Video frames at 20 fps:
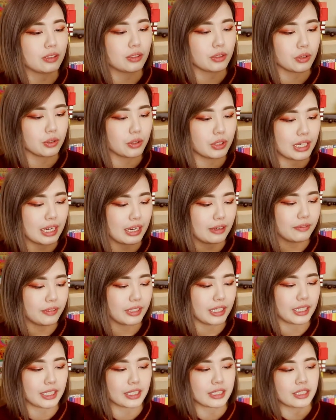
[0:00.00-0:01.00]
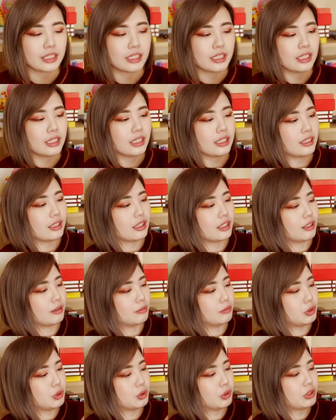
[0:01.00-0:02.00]
So you have like
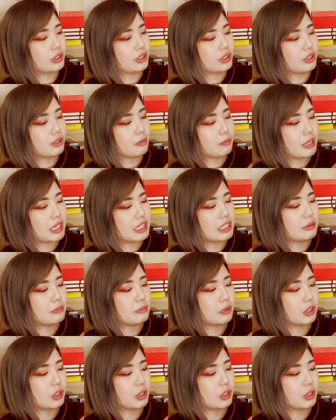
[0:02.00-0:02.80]
George's compendium